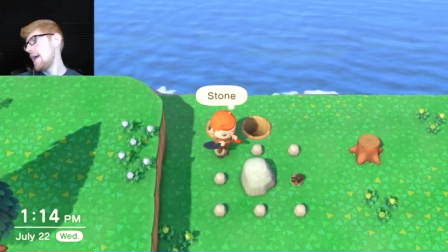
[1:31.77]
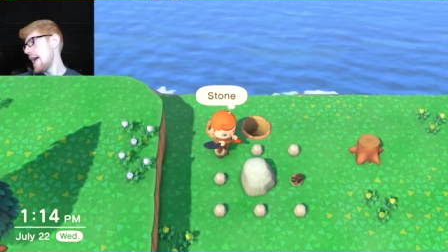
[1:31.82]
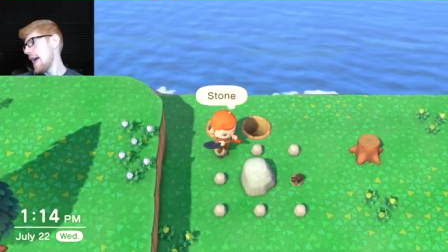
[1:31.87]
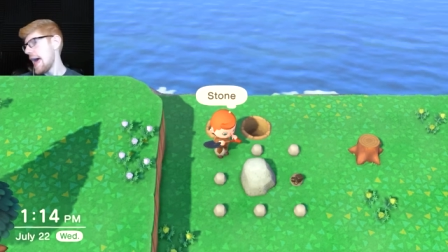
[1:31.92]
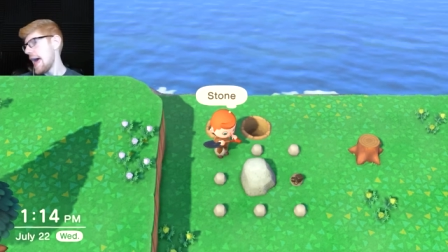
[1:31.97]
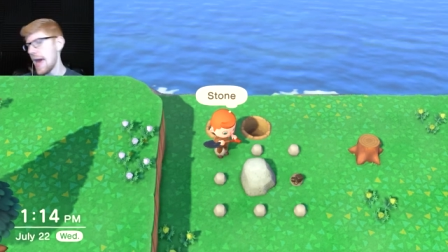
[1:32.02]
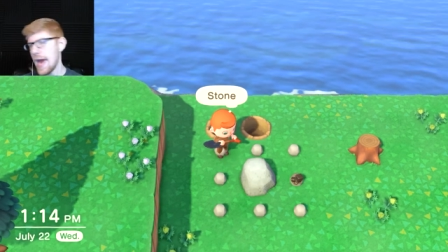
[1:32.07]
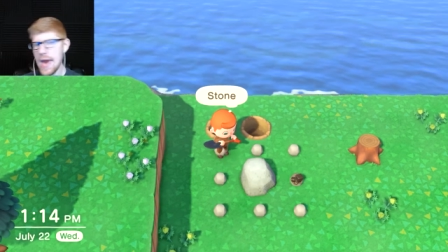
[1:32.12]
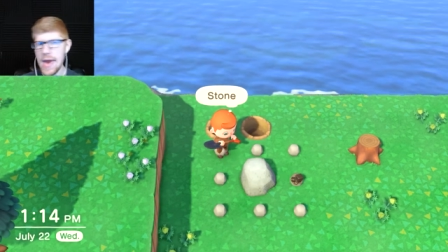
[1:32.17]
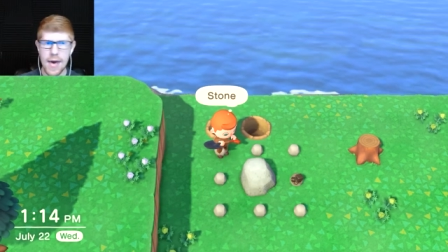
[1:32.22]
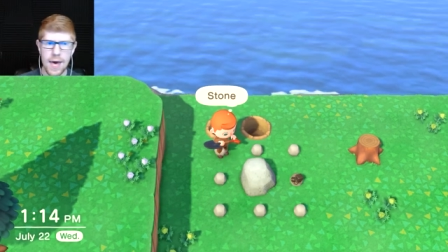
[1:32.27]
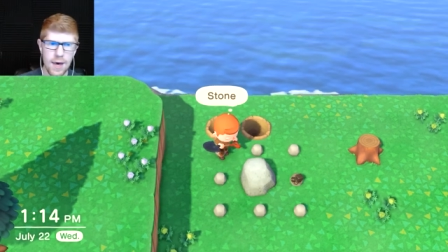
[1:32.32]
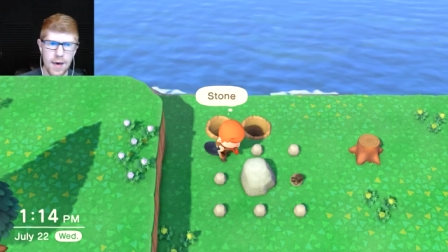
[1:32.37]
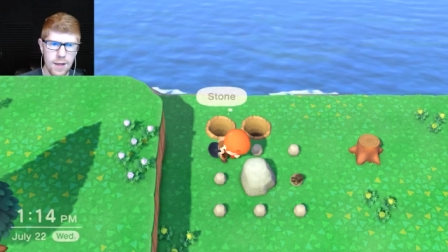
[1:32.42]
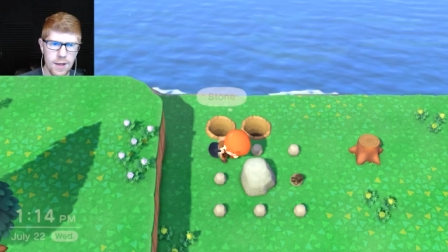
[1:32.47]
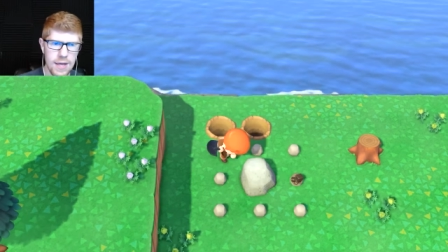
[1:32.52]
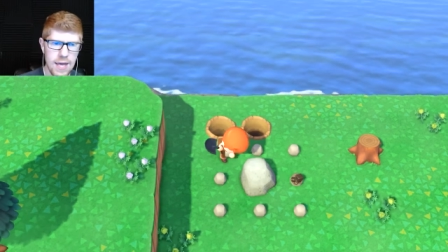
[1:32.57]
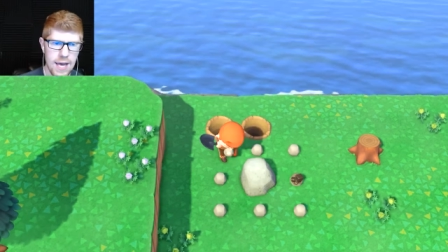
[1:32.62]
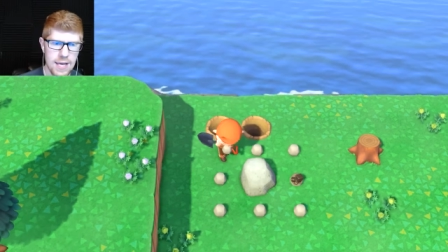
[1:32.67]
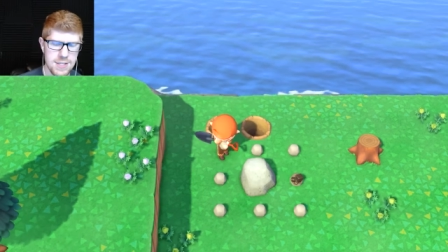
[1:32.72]

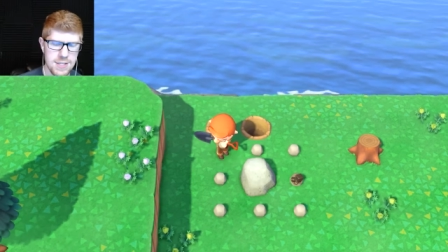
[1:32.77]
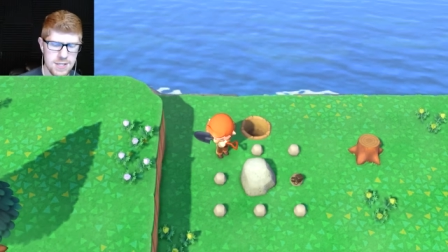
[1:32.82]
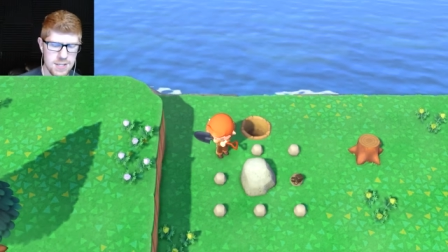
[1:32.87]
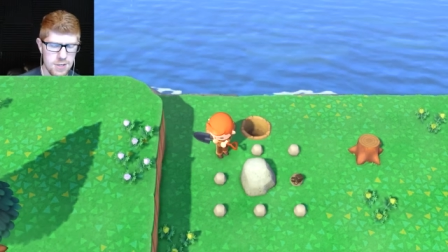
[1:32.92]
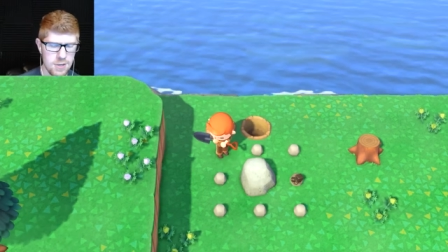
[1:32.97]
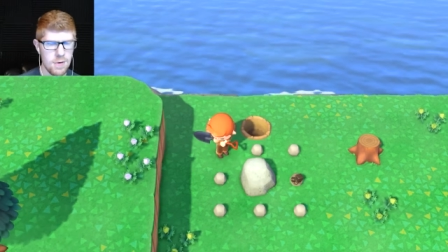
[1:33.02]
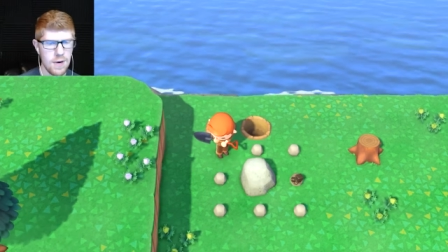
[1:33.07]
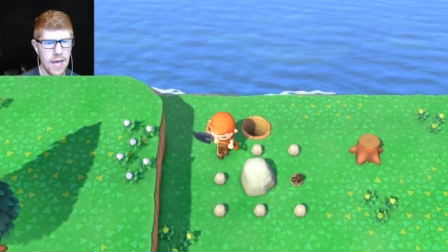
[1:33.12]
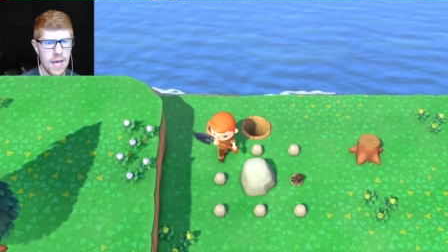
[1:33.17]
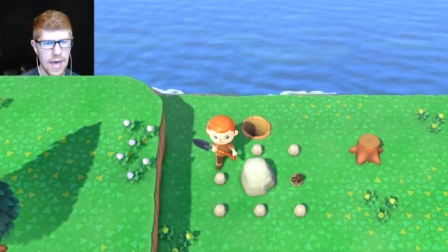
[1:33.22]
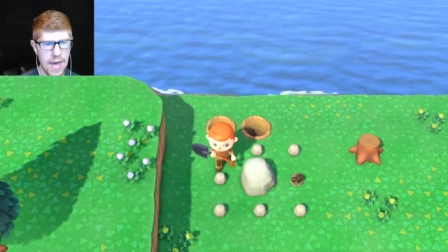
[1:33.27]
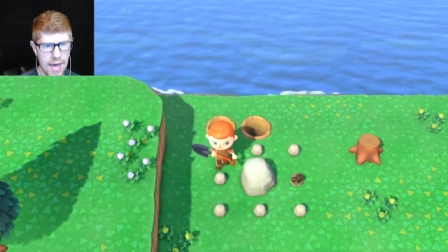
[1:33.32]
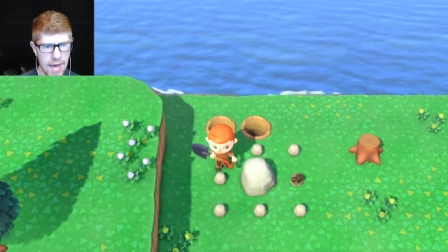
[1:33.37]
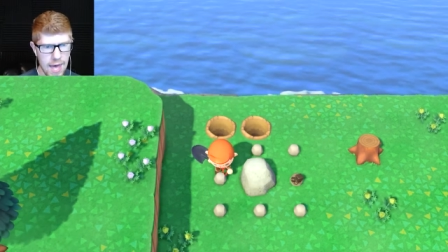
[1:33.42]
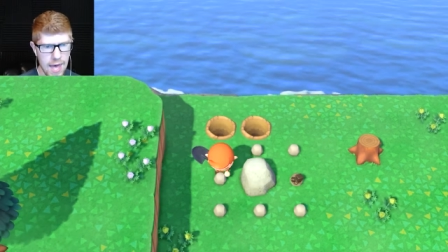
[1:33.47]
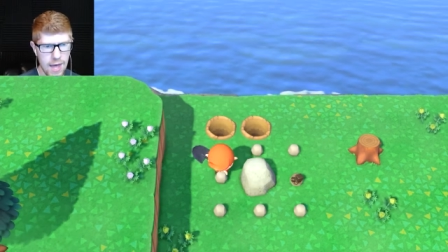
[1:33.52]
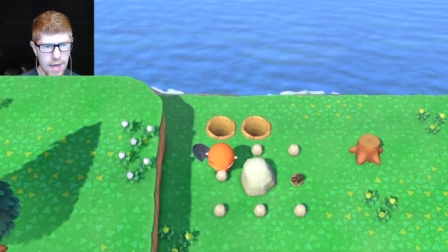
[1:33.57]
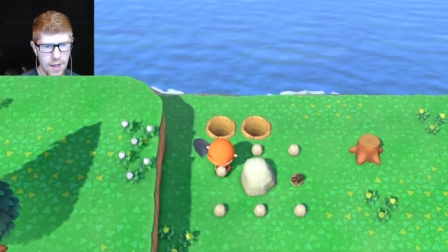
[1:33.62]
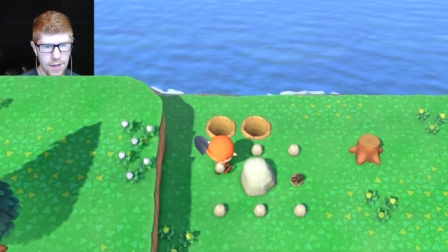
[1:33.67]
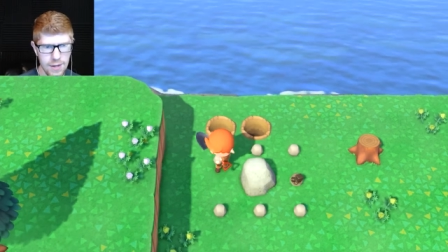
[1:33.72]
Hell yes, dude.
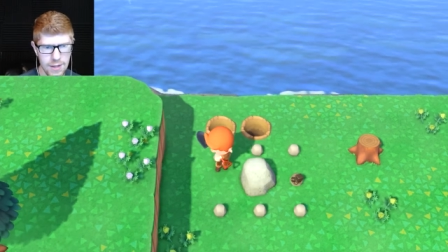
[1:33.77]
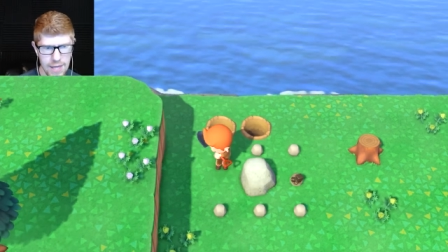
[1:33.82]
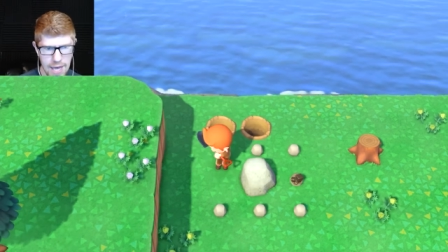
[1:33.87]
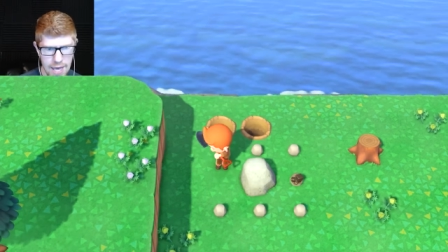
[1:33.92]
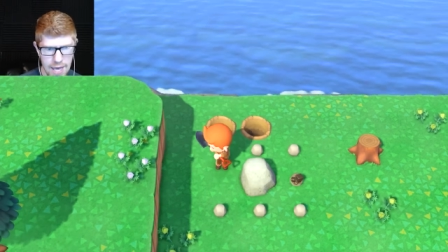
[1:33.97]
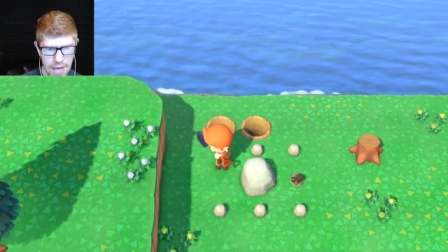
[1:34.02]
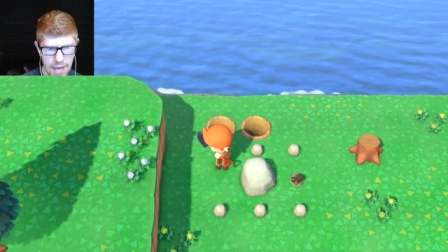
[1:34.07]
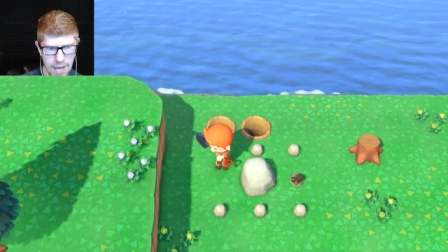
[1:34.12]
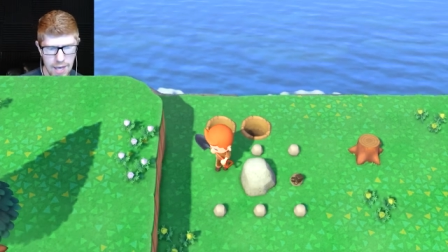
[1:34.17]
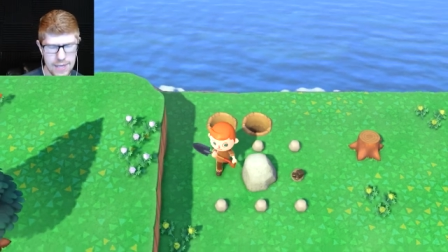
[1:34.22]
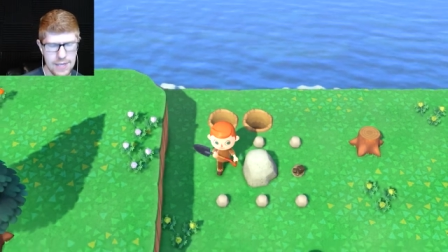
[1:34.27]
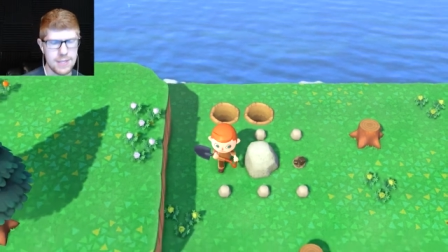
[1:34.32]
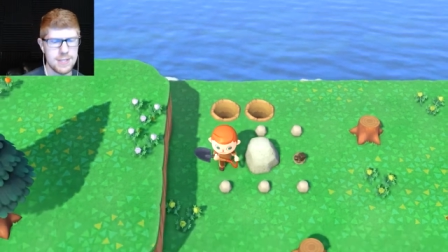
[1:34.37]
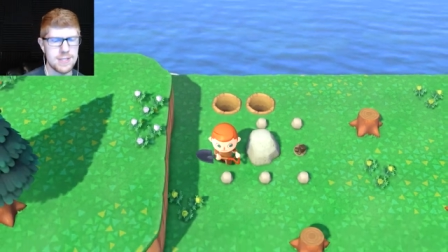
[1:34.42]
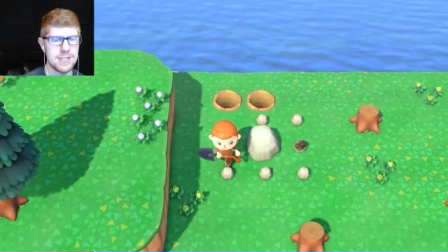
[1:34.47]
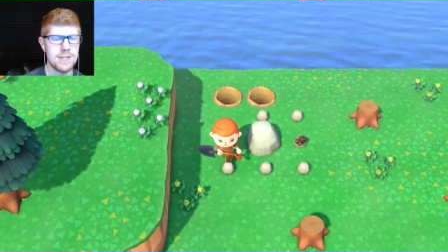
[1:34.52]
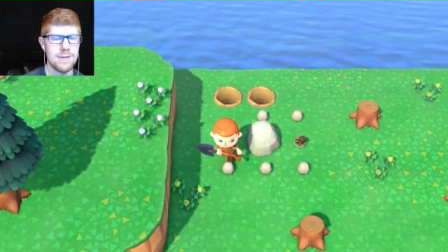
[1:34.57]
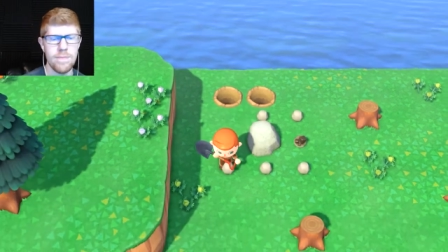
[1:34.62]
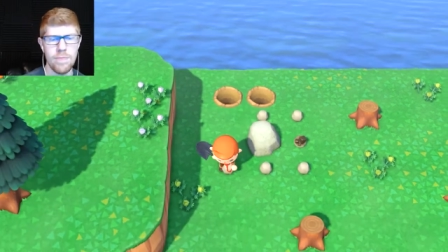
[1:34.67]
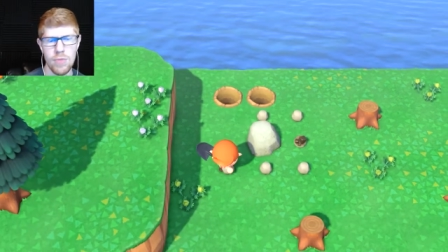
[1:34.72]
Hell
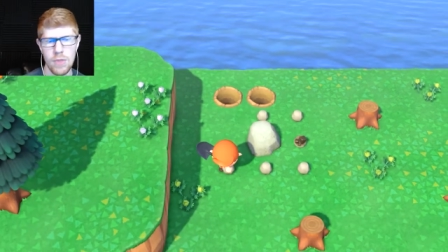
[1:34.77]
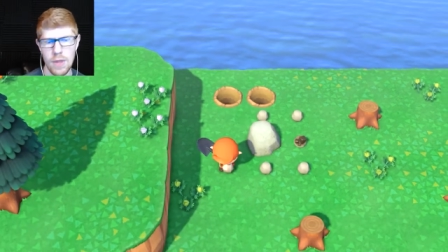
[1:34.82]
yes.